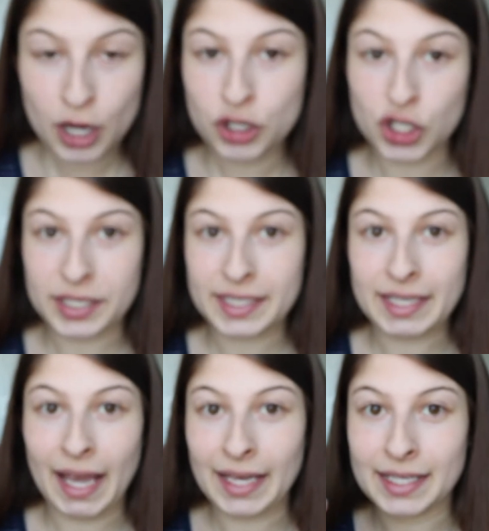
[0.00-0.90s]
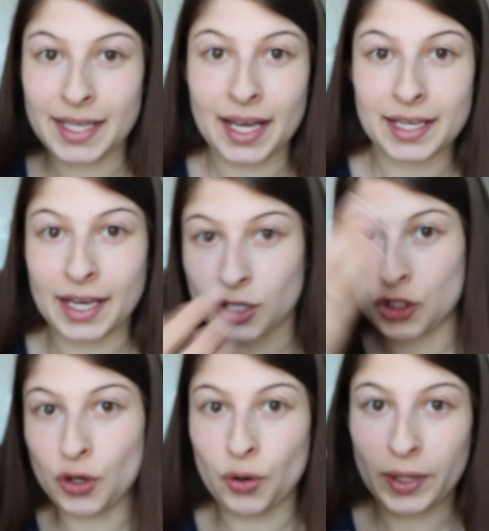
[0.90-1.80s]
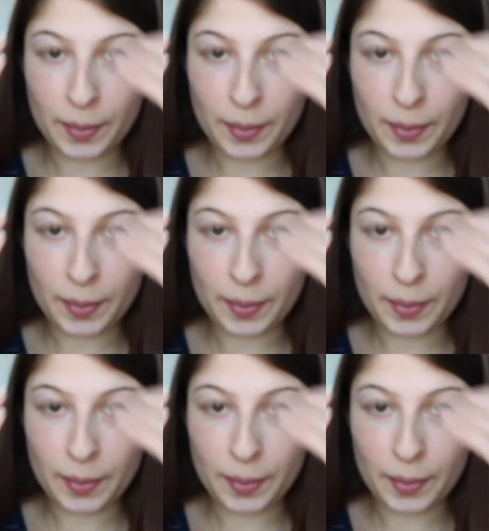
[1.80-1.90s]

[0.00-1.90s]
just in case I get so